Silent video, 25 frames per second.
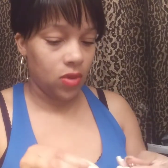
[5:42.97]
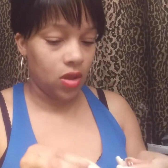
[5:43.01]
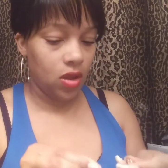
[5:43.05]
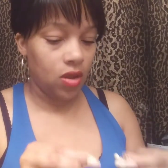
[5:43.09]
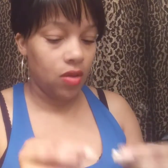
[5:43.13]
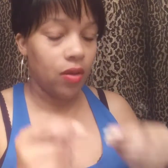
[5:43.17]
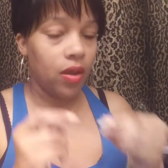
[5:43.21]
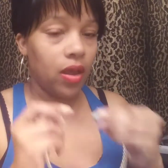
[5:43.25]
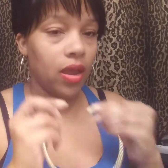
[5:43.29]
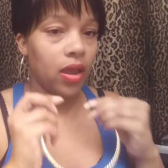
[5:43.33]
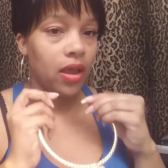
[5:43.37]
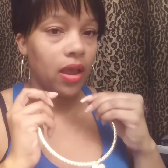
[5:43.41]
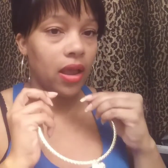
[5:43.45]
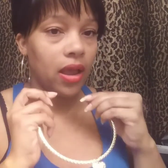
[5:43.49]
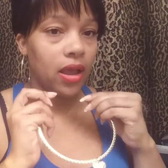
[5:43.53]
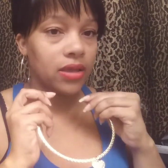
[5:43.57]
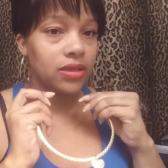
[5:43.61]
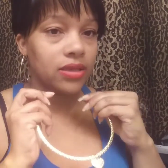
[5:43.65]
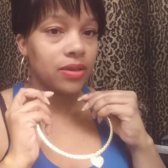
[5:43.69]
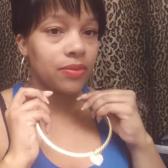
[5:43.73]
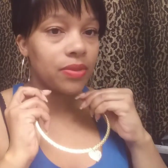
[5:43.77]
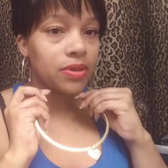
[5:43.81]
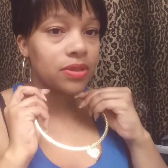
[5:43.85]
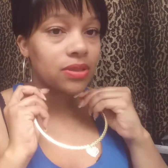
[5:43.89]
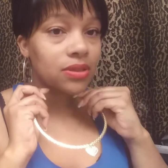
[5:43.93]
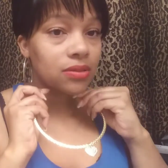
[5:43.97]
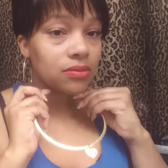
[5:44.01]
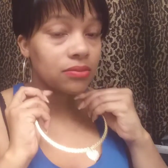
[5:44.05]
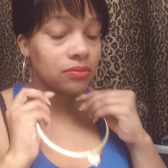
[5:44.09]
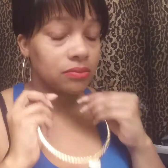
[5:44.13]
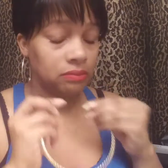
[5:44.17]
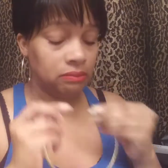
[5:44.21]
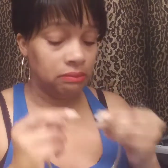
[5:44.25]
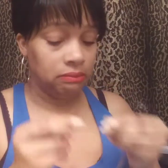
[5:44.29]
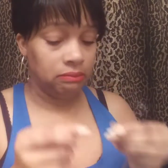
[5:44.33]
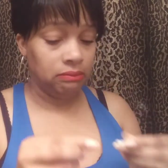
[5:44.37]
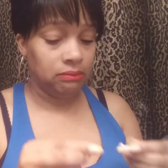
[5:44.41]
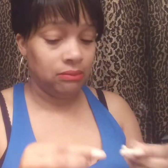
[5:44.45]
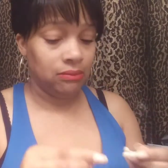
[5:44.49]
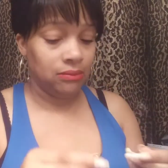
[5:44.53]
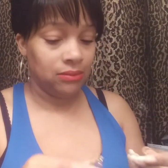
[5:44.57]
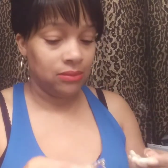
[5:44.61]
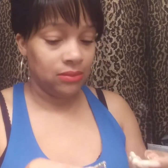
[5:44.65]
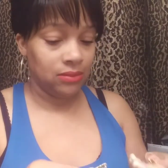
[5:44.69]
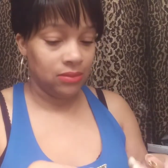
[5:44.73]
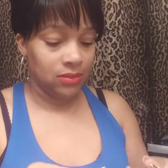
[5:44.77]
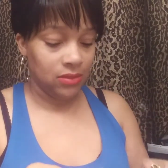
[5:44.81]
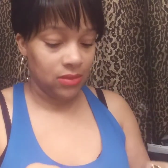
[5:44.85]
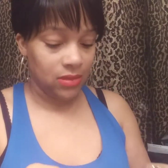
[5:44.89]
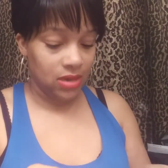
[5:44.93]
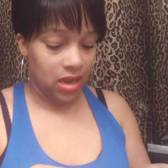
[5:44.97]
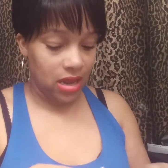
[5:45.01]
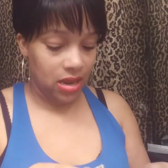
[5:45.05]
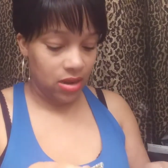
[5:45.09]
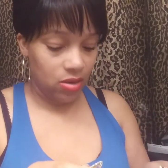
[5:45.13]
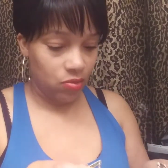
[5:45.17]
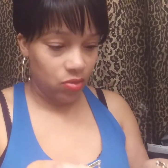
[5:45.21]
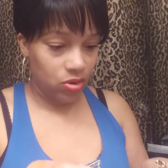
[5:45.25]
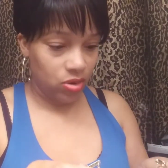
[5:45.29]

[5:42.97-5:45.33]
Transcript: Okay, how's that? I don't